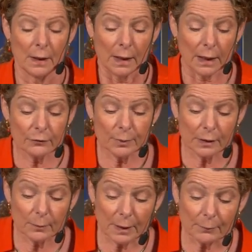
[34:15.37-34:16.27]
I've
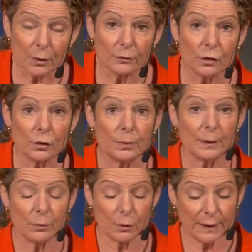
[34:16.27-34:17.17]
been a member of the
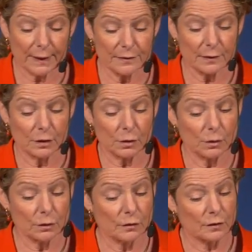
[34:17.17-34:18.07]
European Broadcasting
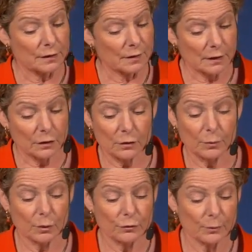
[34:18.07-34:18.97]
Union's Executive
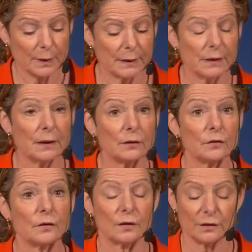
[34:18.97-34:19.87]
Board for many
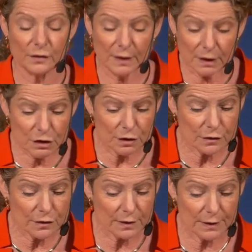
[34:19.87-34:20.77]
years. The
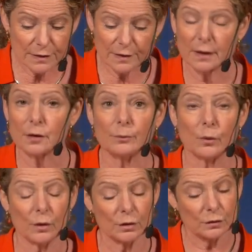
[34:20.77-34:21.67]
discussions inside the
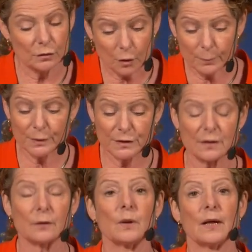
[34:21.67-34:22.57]
board, the topics
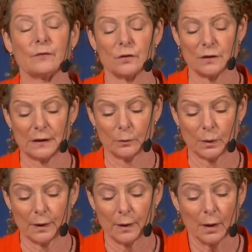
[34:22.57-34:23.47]
that we have to deal
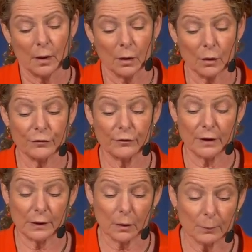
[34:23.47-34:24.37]
with, are often
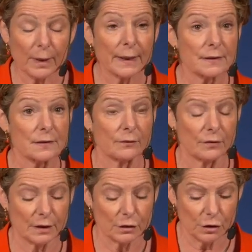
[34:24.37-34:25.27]
very complex and
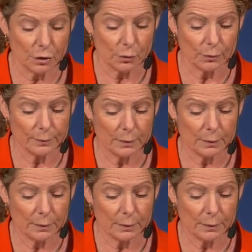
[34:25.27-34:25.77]
very new.